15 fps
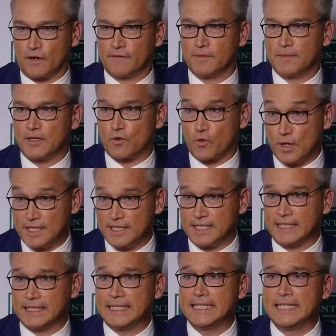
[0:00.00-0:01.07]
of them
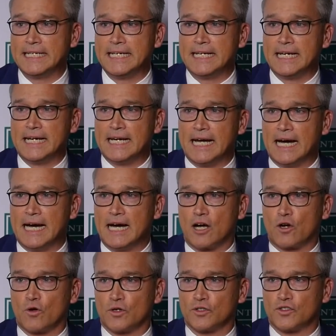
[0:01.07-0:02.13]
increasingly
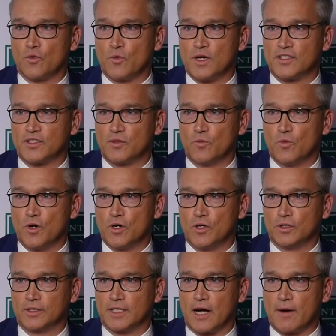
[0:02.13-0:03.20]
across the Western
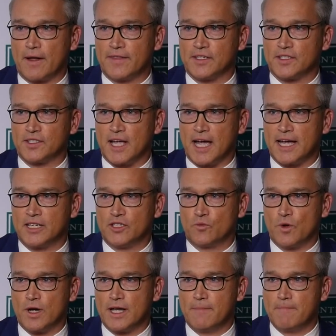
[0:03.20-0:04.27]
world are at the stage
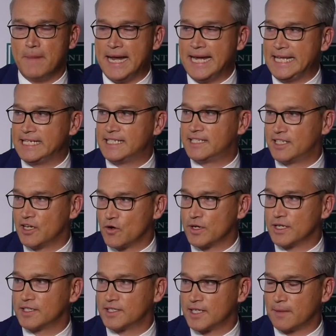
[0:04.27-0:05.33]
where many
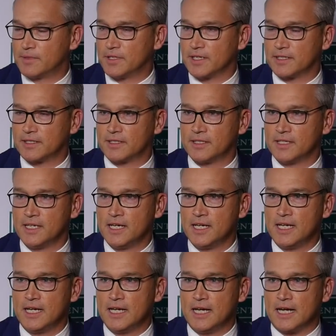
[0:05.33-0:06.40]
serious subjects
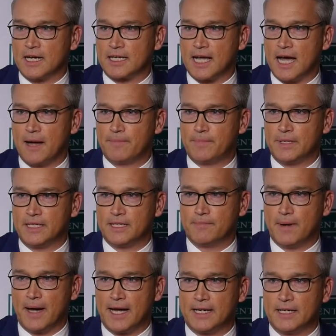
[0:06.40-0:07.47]
can't be
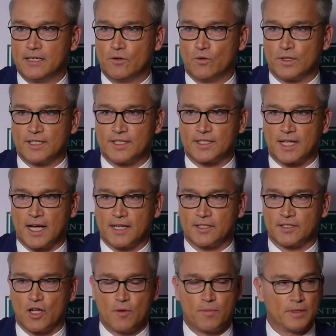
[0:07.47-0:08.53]
debated or
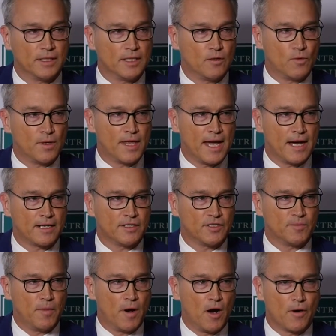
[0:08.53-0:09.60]
discussed openly without
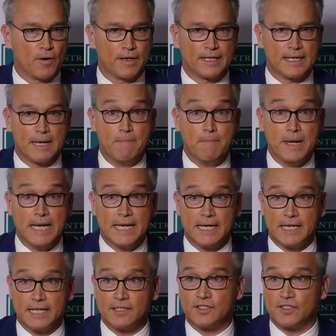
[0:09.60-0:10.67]
inspiring
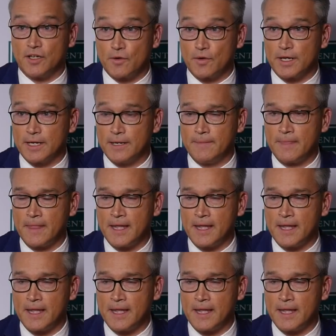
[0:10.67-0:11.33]
immediate hysteria.